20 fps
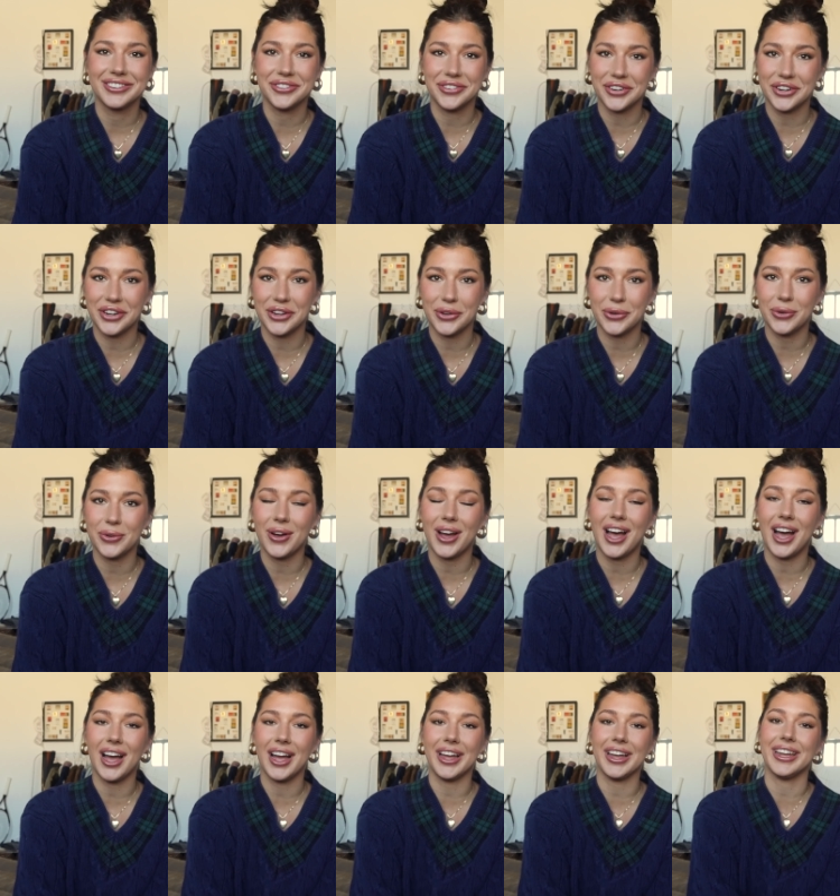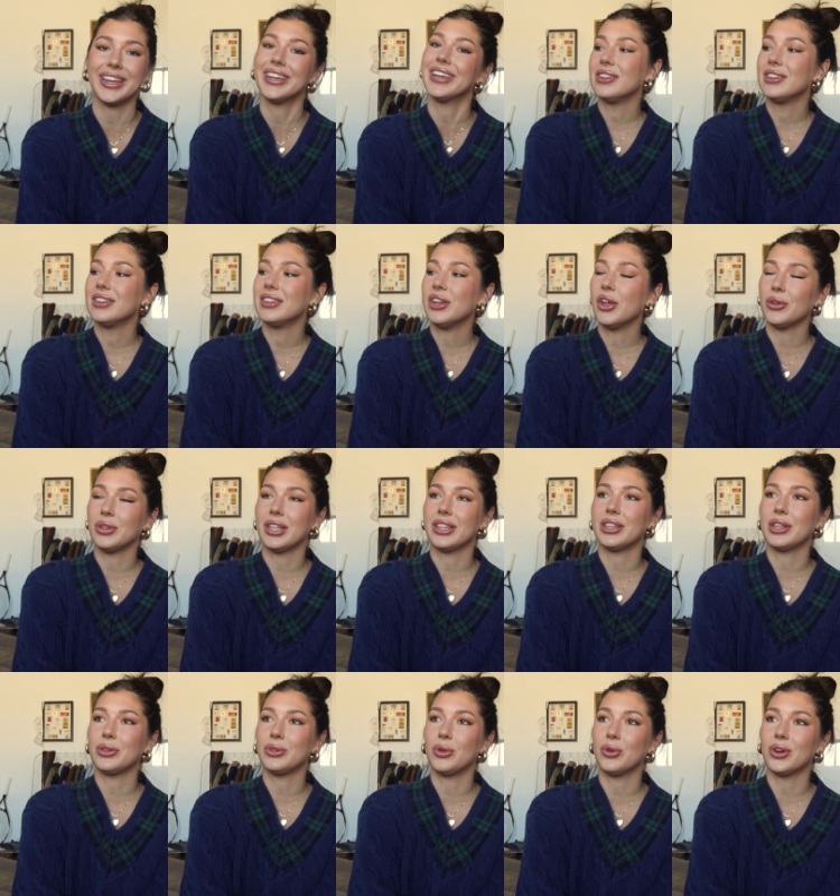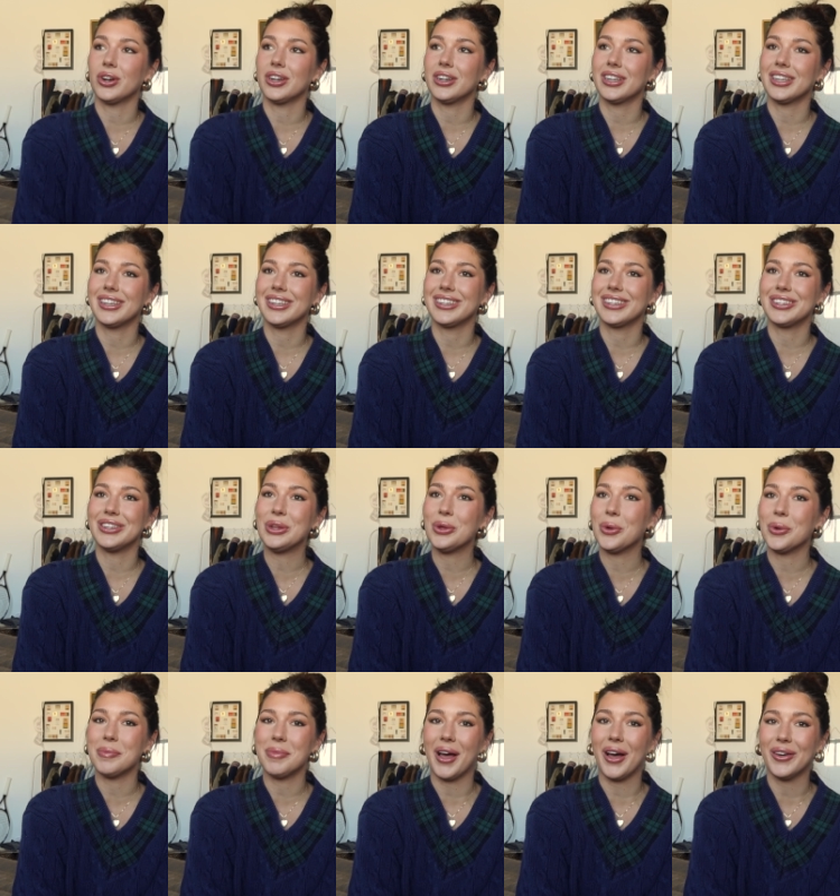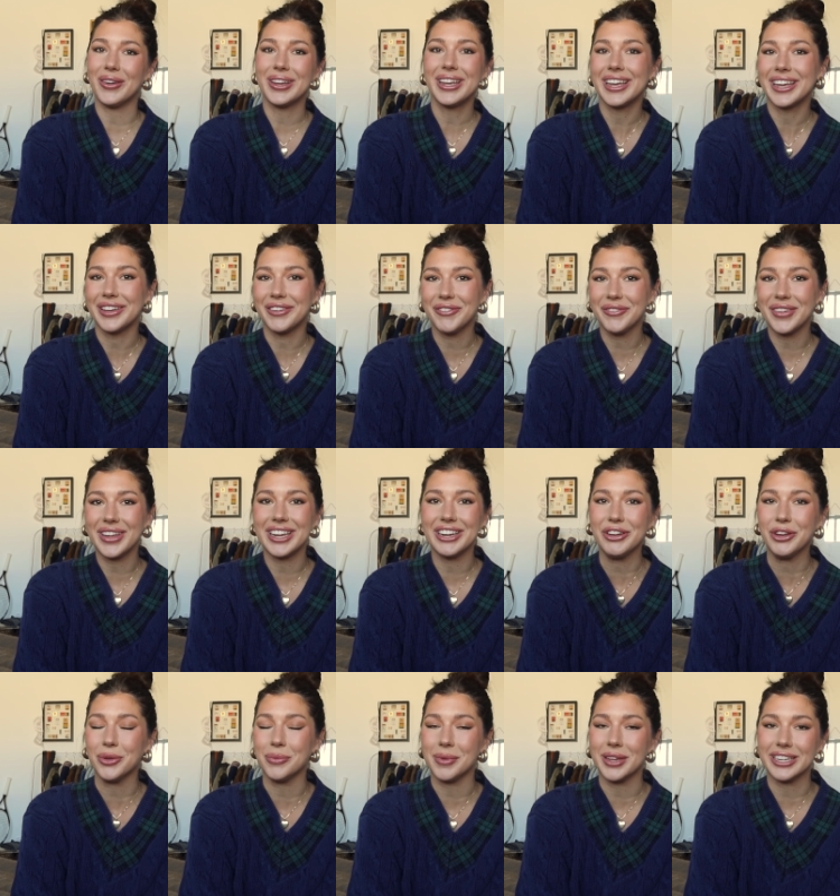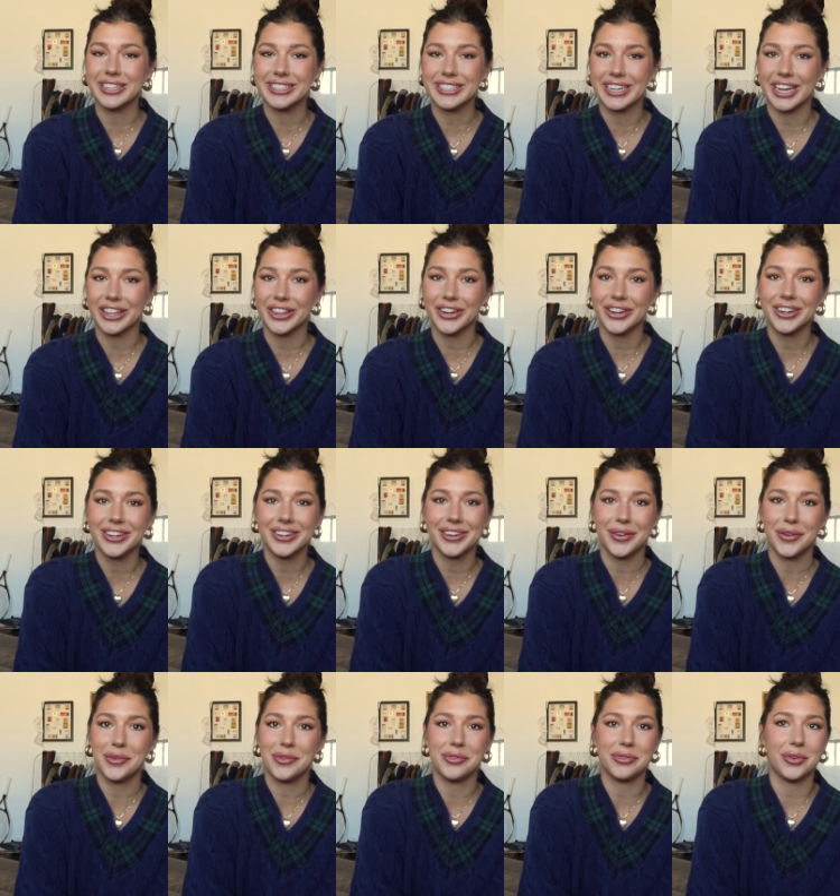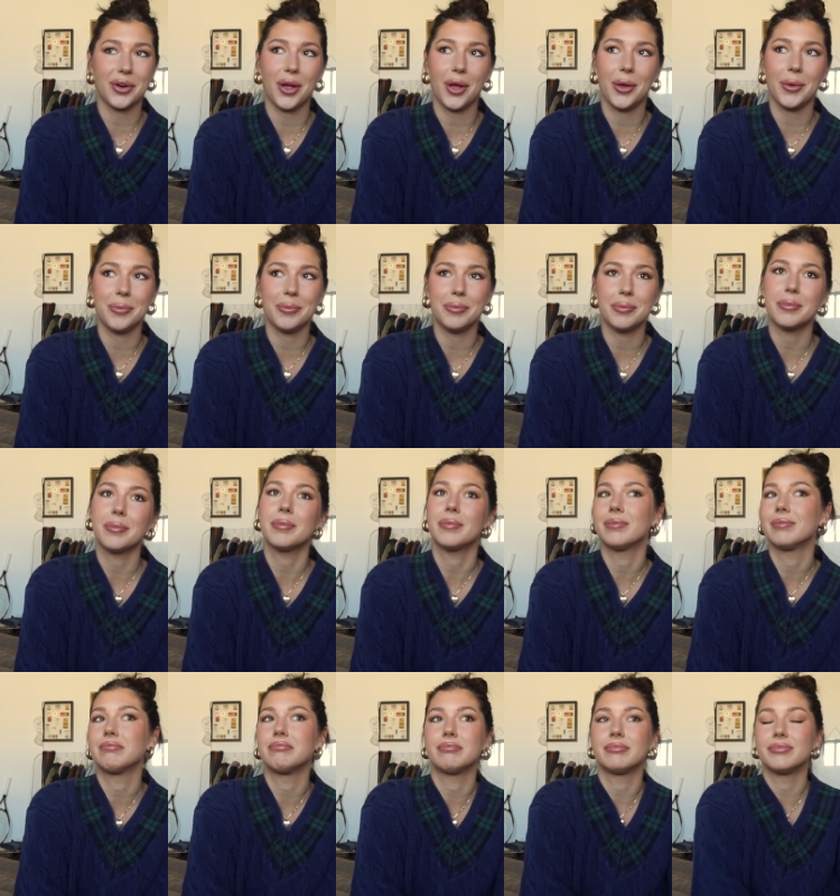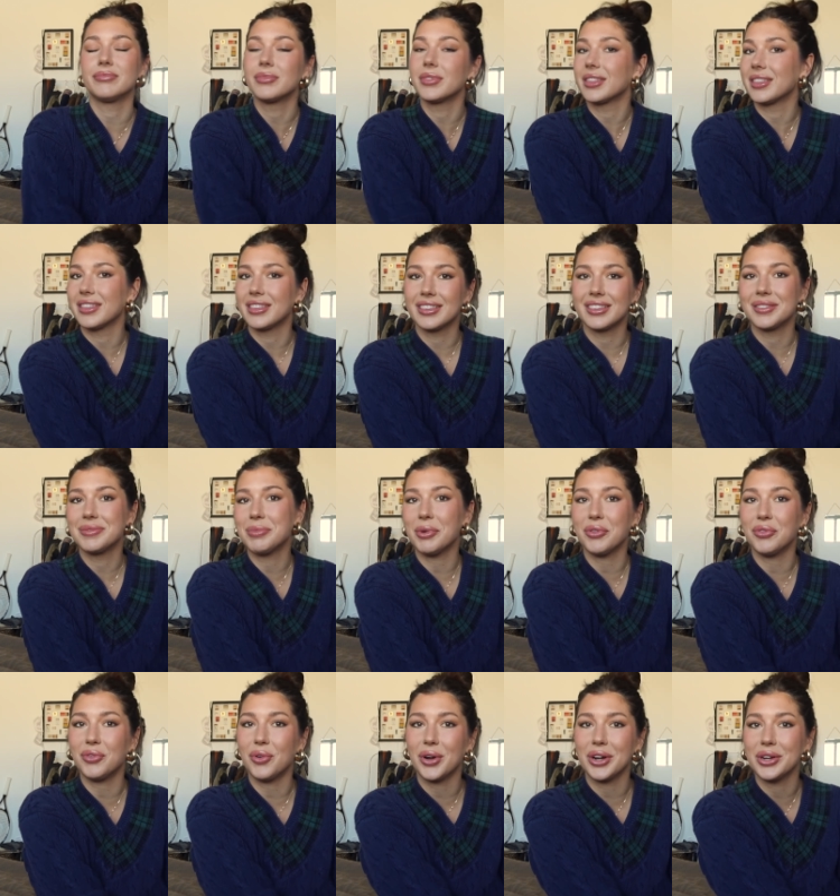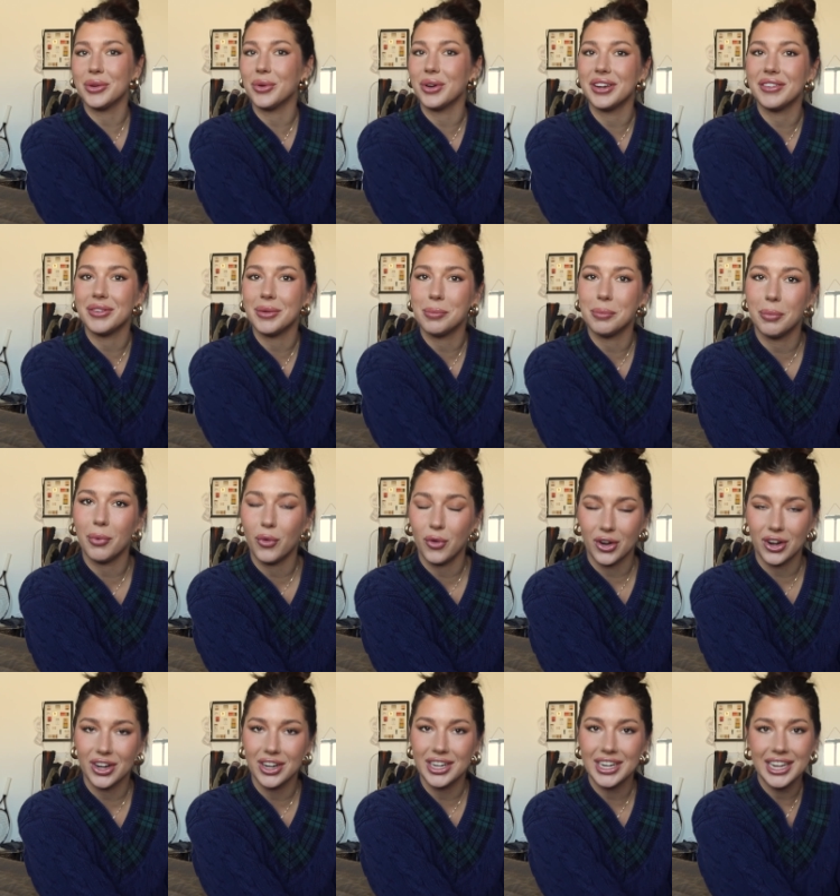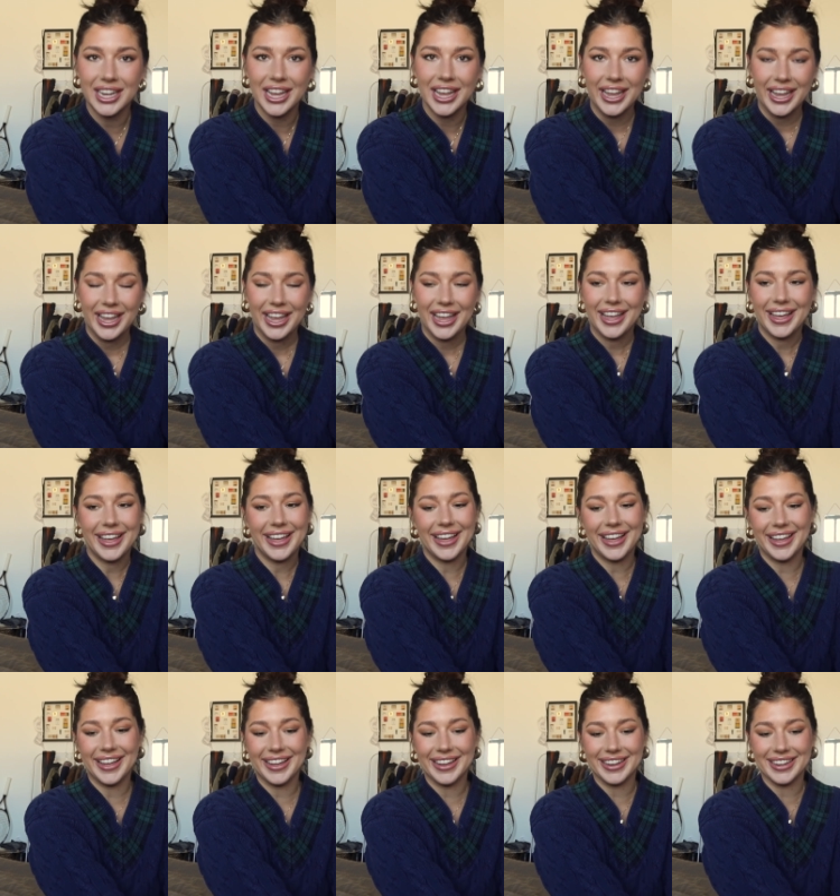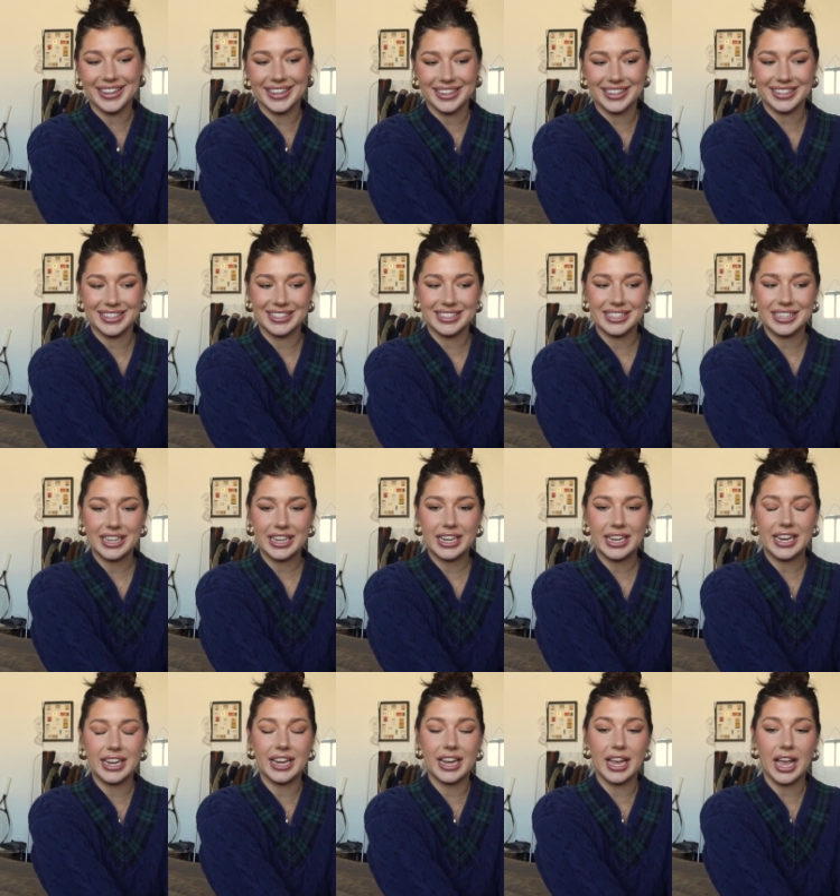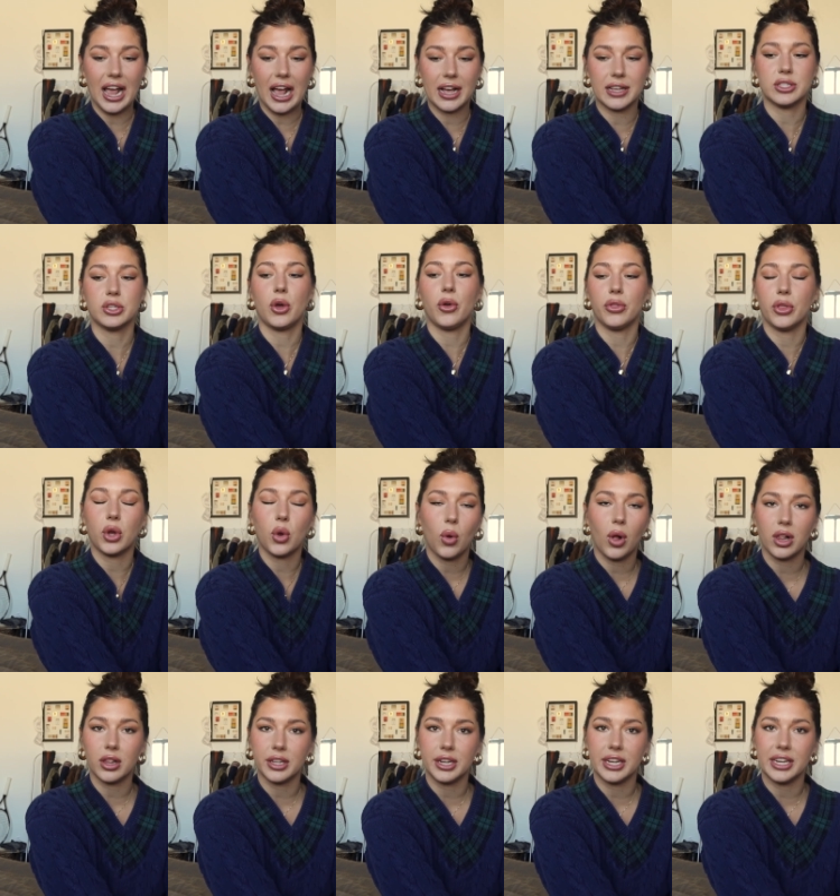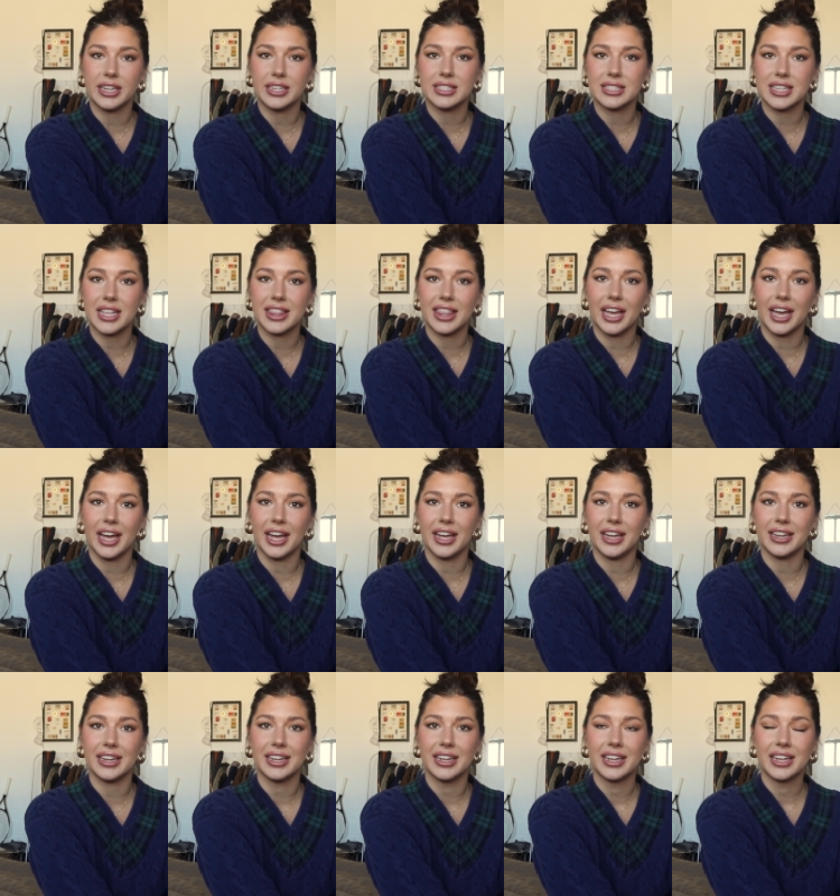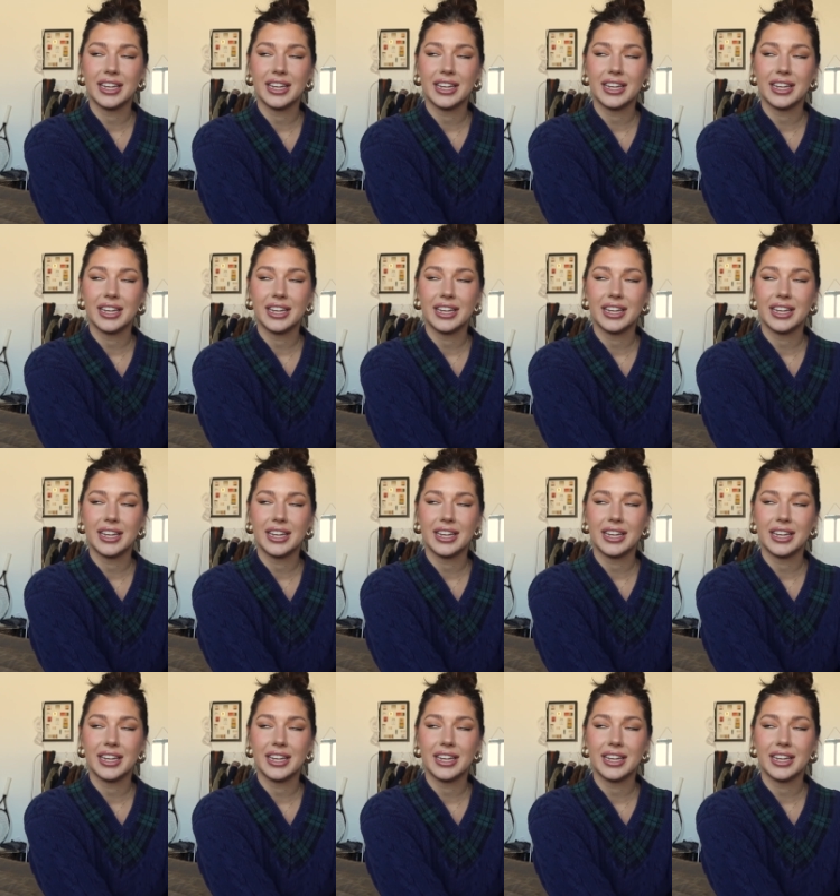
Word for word: for you. I know that the Lord knew about him and you being together from before you were even born and he has all the qualities that